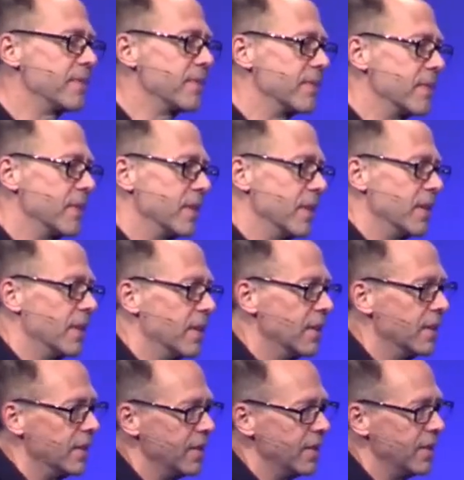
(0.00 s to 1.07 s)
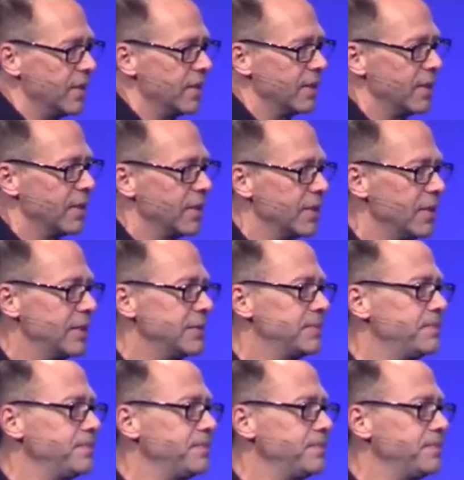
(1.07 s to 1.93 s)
(no one is talking)